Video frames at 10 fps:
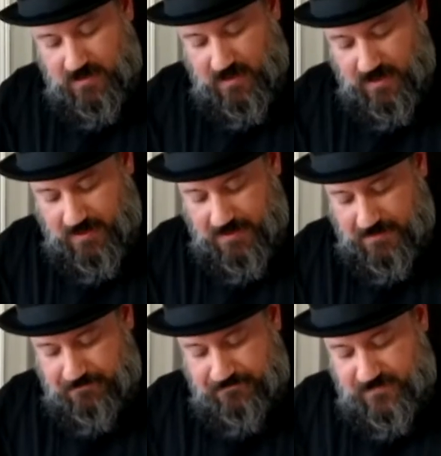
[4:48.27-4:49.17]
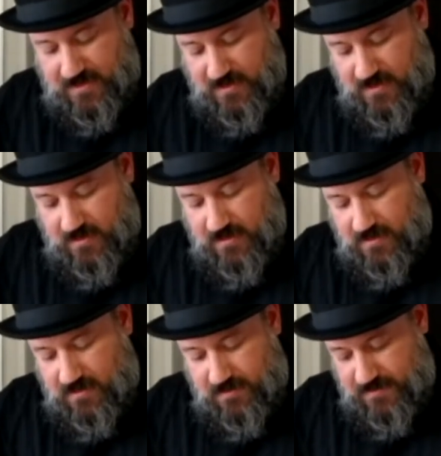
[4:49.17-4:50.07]
um,
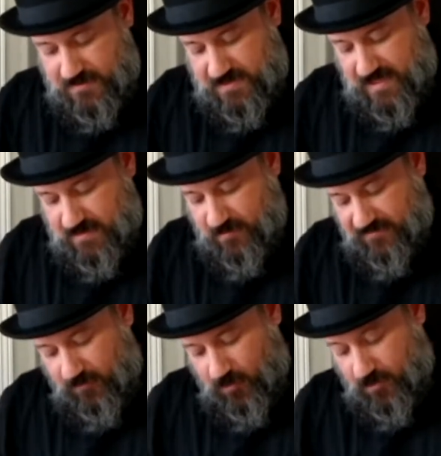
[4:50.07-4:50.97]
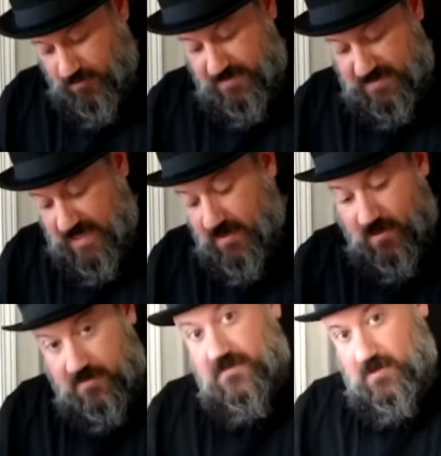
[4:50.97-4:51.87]
the day before or the day
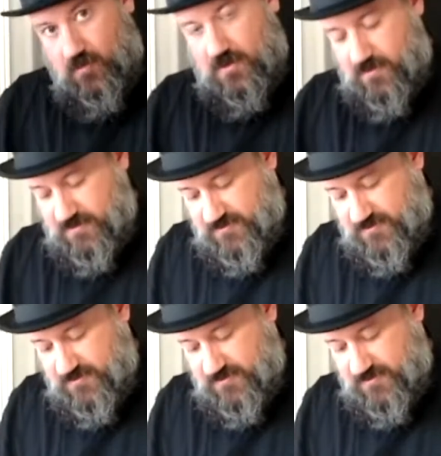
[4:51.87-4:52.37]
of that we're going to